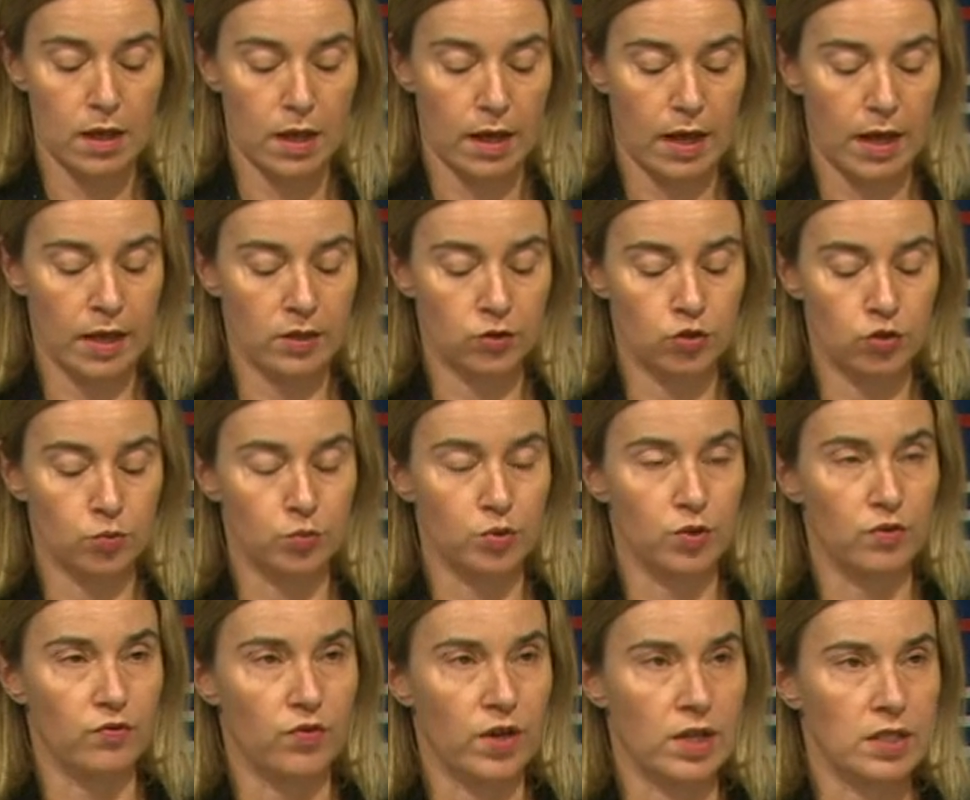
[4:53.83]
and to
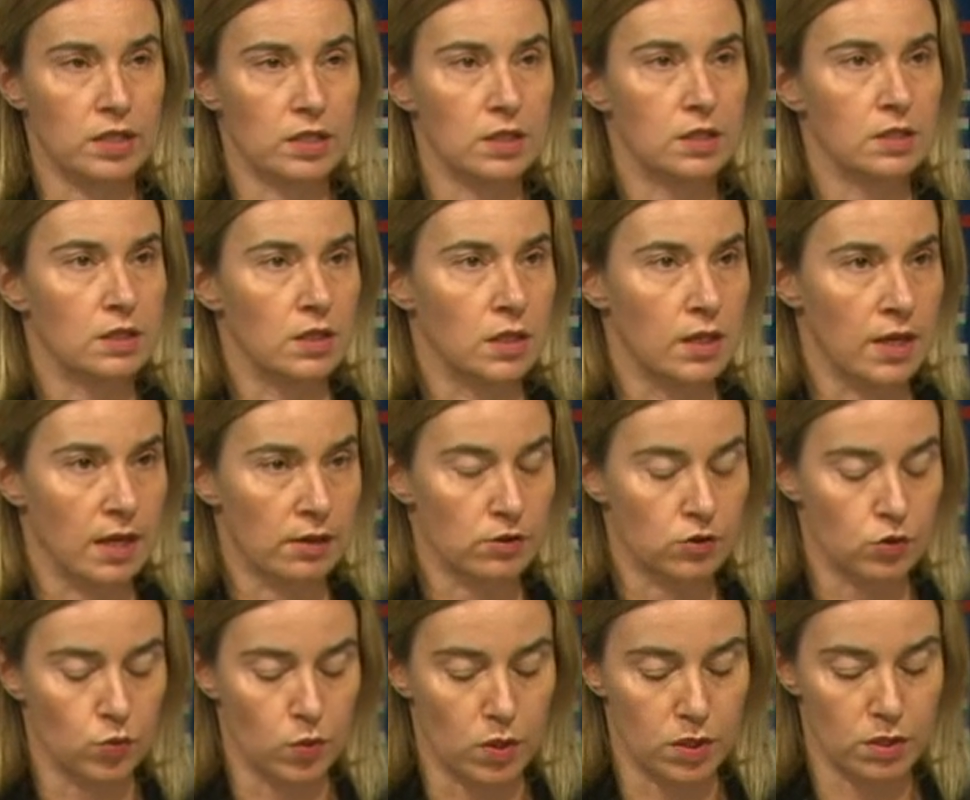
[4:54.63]
prevent the
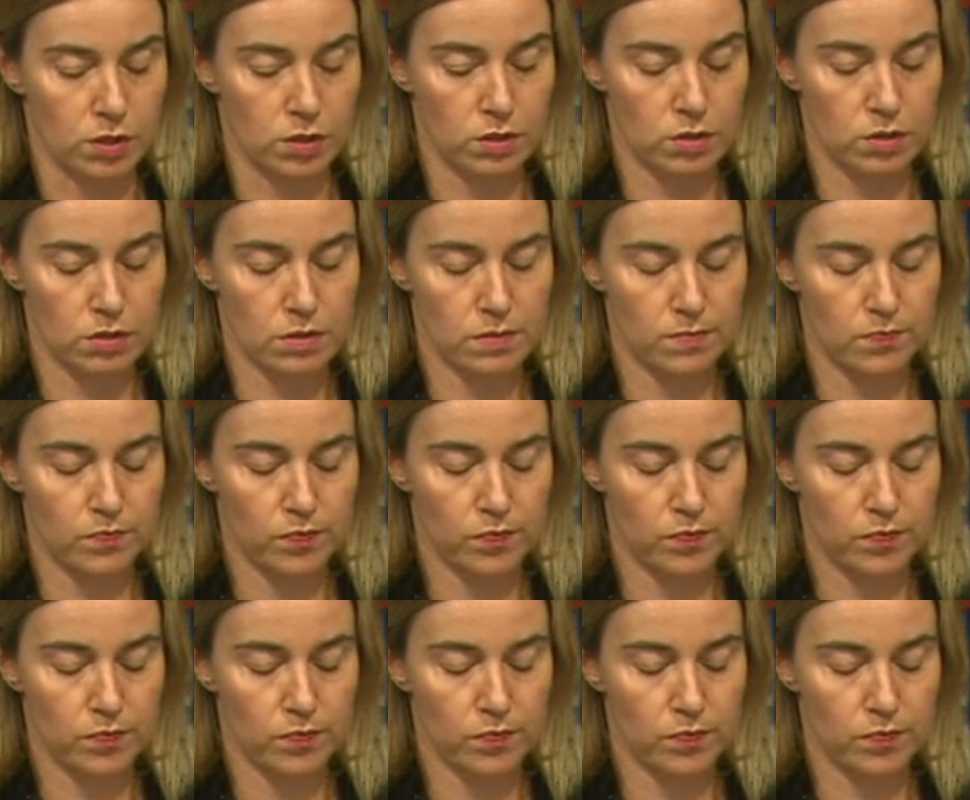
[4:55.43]
next ones.